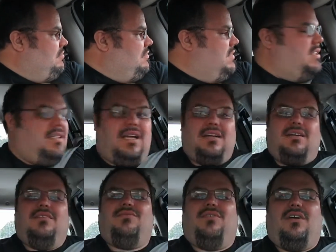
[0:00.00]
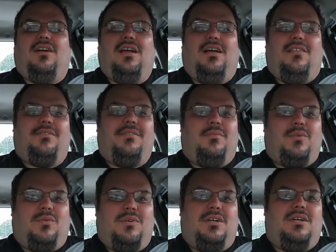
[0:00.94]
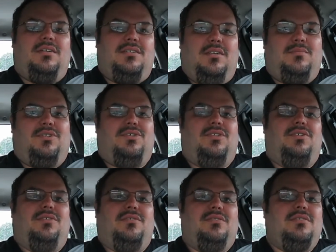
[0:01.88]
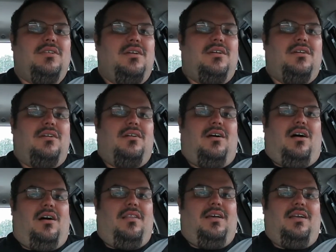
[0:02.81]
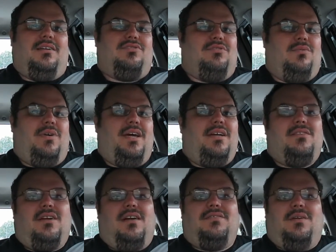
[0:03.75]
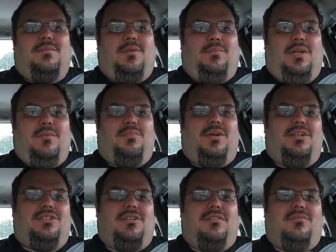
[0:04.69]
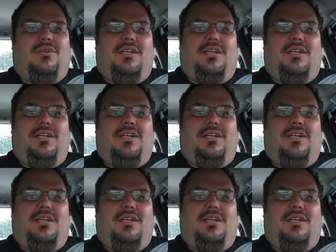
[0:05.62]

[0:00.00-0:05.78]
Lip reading: It's not good for our health, number one. And number two, all that extra weight drives up the blood pressure and we